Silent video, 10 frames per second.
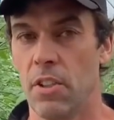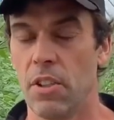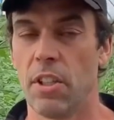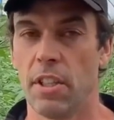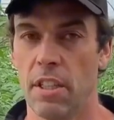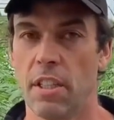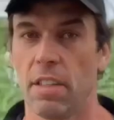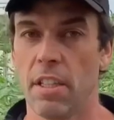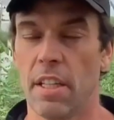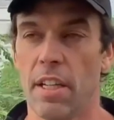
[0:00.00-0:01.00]
Sure.
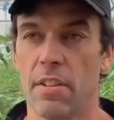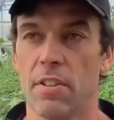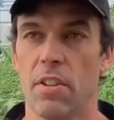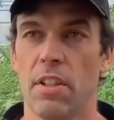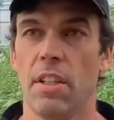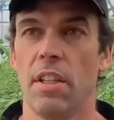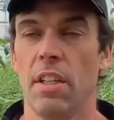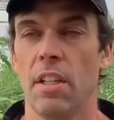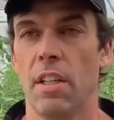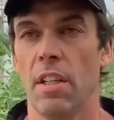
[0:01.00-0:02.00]
Yeah, so
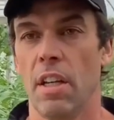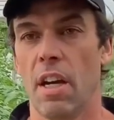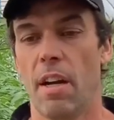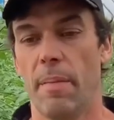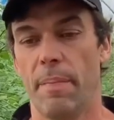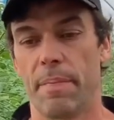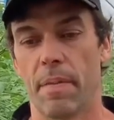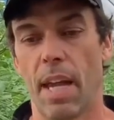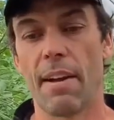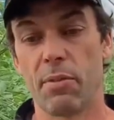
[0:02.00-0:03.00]

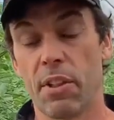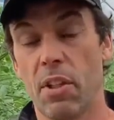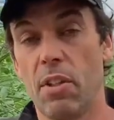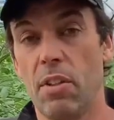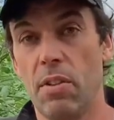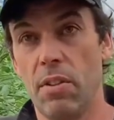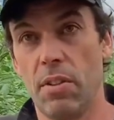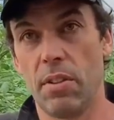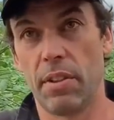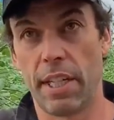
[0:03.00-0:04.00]
after we grow
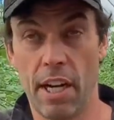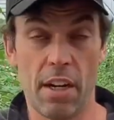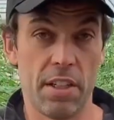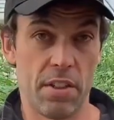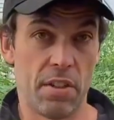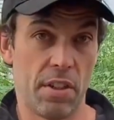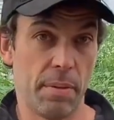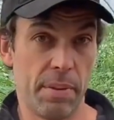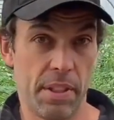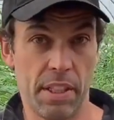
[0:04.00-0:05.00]
carrots, so
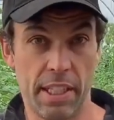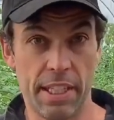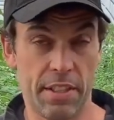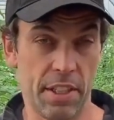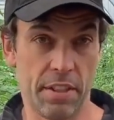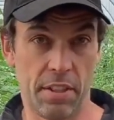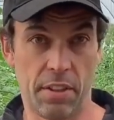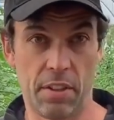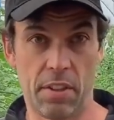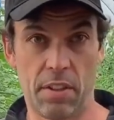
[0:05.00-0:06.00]
typically a late season
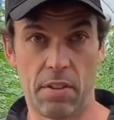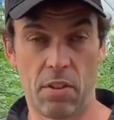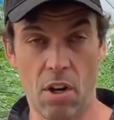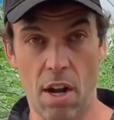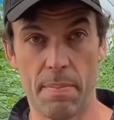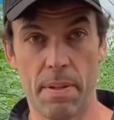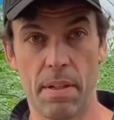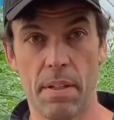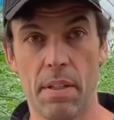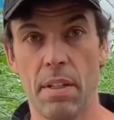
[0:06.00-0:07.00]
crop,
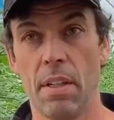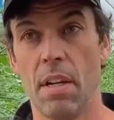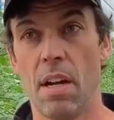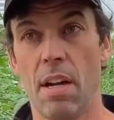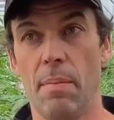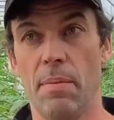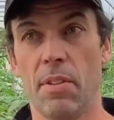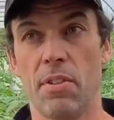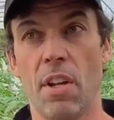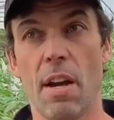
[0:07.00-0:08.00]

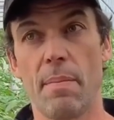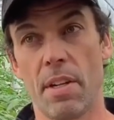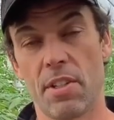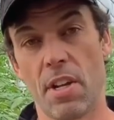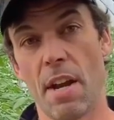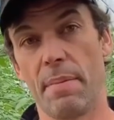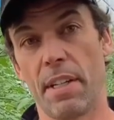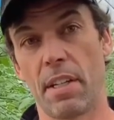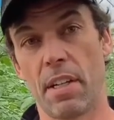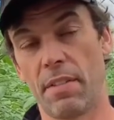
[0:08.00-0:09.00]
there's not much time to get
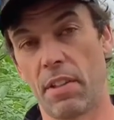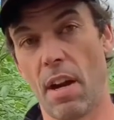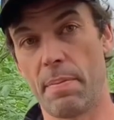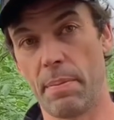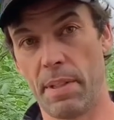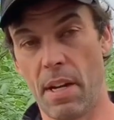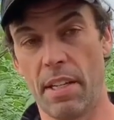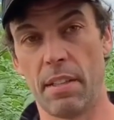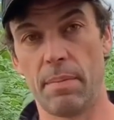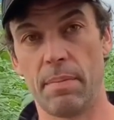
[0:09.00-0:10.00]
a cover crop in
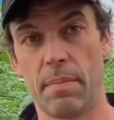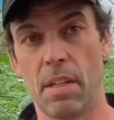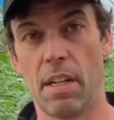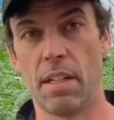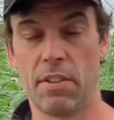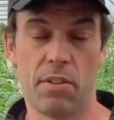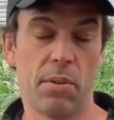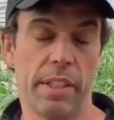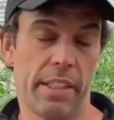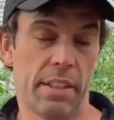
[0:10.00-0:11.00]
behind them. It's too
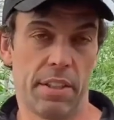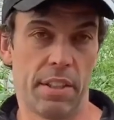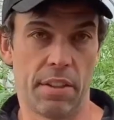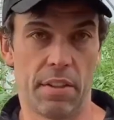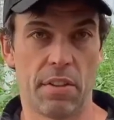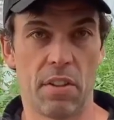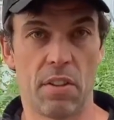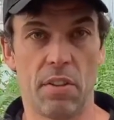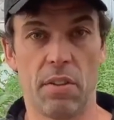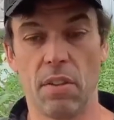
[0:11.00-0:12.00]
late in the season.
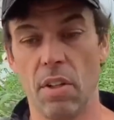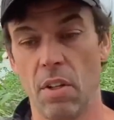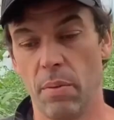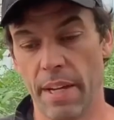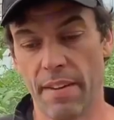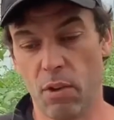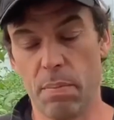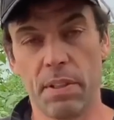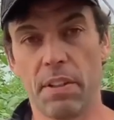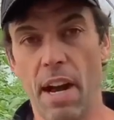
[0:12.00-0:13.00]
So we have
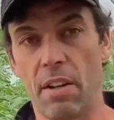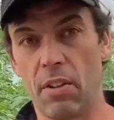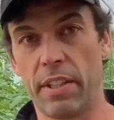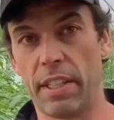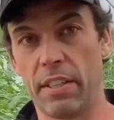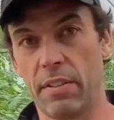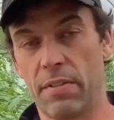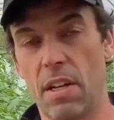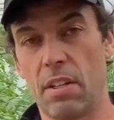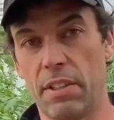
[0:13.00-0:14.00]
open ground going into the
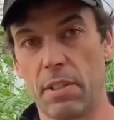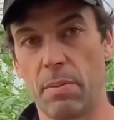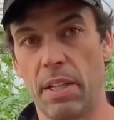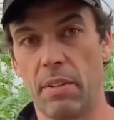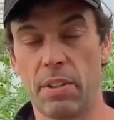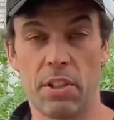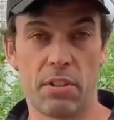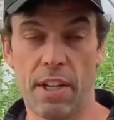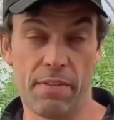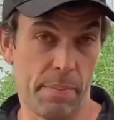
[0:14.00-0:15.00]
following spring, which is
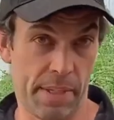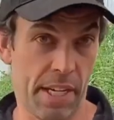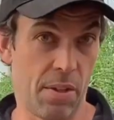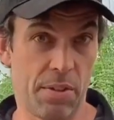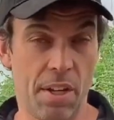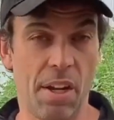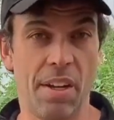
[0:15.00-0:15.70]
great for potatoes.